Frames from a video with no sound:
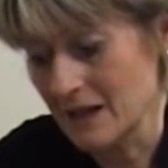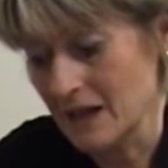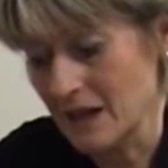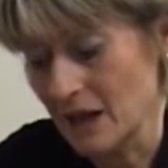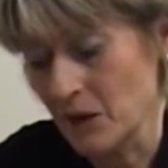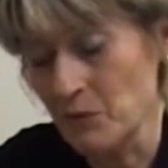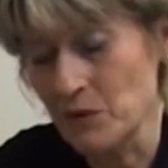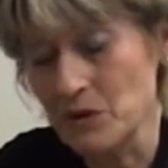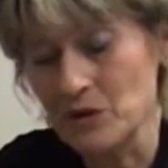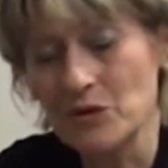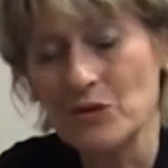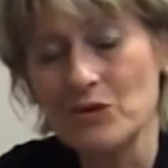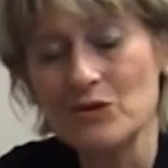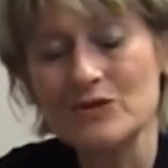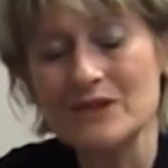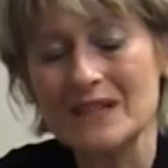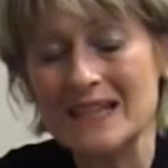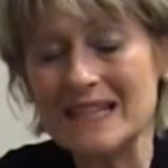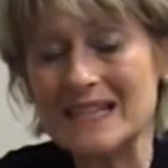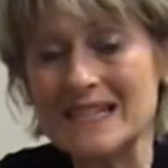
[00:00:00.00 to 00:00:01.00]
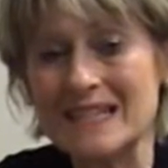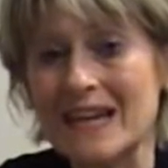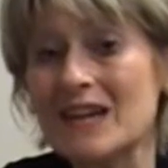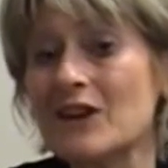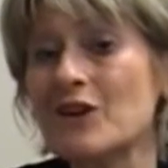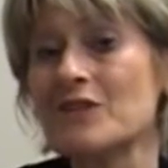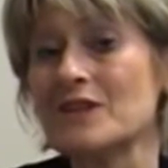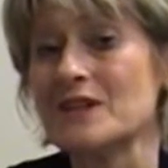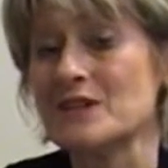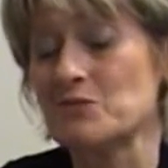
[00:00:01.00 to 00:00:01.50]
And we all need to get
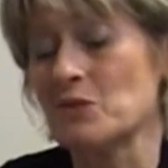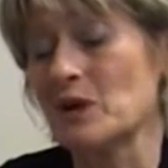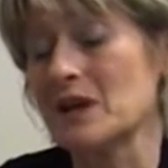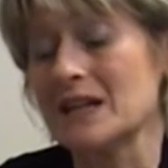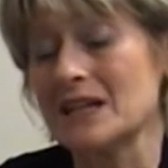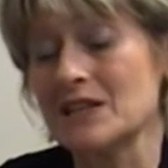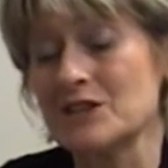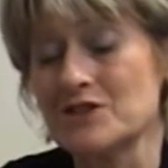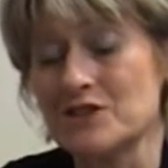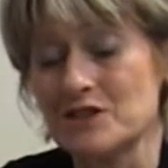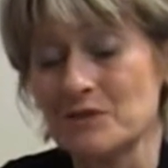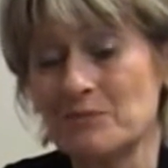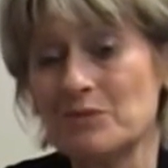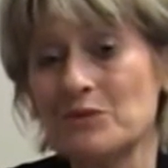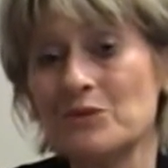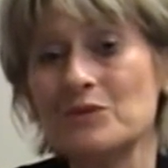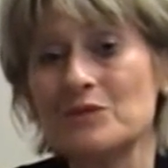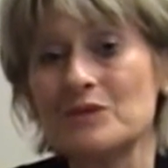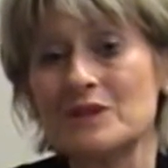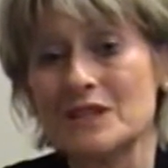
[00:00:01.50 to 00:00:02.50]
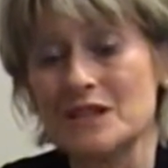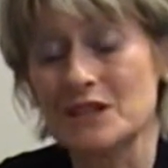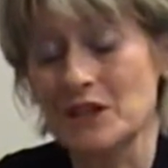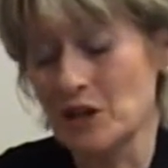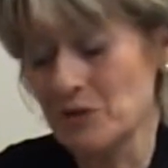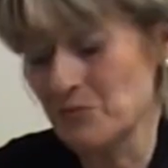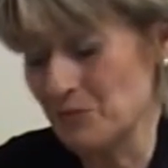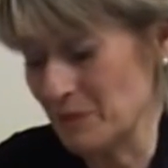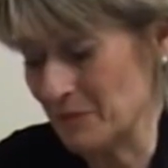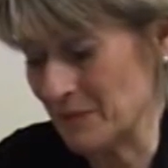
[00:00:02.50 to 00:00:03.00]
on this waka to support this
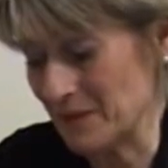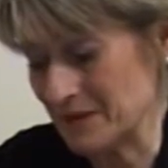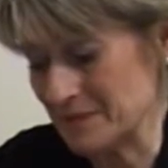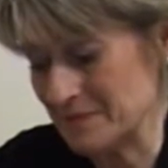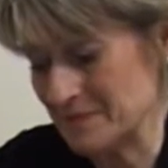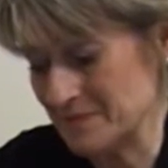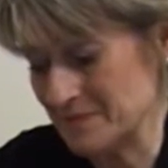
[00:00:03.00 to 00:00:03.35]
kaupapa